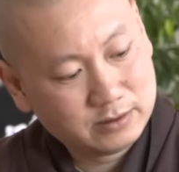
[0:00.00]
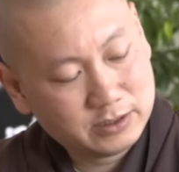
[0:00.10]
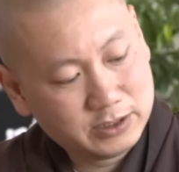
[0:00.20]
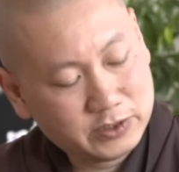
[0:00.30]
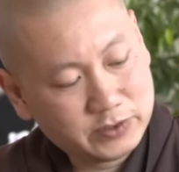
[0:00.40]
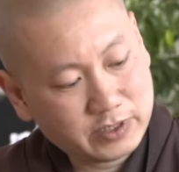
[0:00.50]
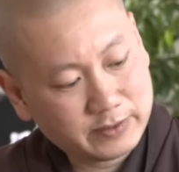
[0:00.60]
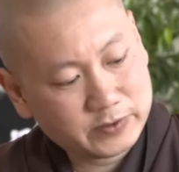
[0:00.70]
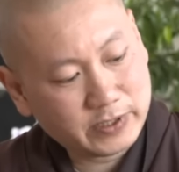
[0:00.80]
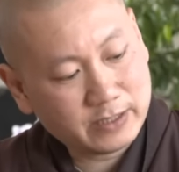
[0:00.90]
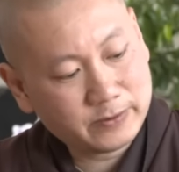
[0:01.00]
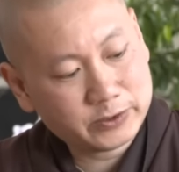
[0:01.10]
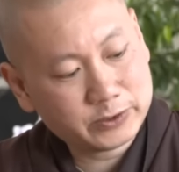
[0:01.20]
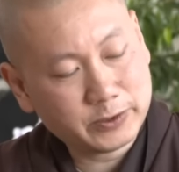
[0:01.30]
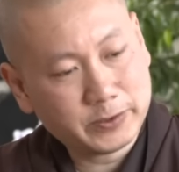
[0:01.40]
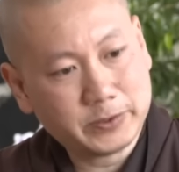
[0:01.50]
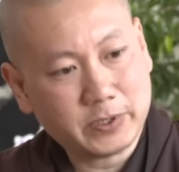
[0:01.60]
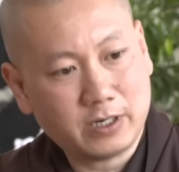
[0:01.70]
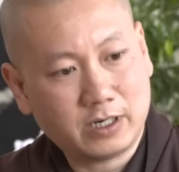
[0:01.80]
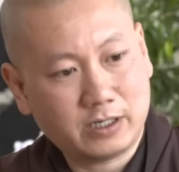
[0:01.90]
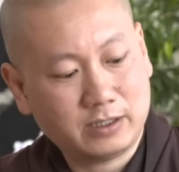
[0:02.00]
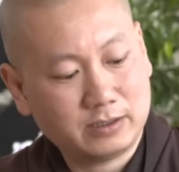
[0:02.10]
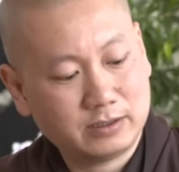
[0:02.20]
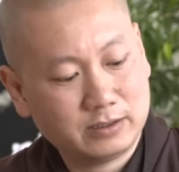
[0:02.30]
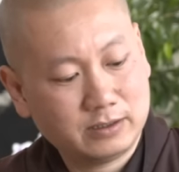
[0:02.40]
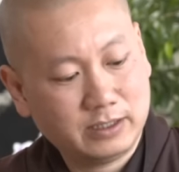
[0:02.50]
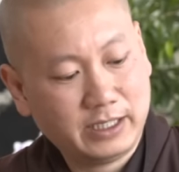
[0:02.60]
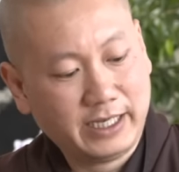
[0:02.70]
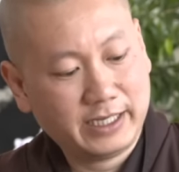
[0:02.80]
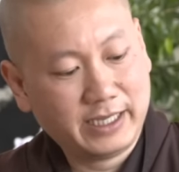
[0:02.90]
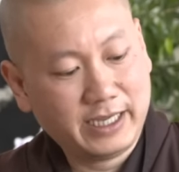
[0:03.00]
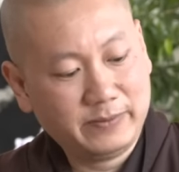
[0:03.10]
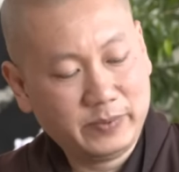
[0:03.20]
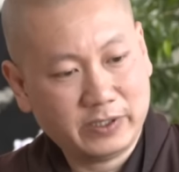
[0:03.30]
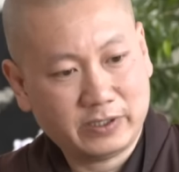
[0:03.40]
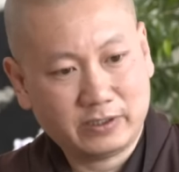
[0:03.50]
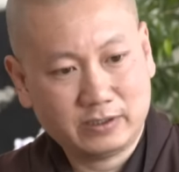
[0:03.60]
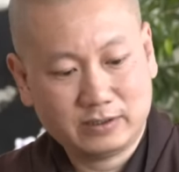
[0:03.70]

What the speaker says: since you have traveled so far and came here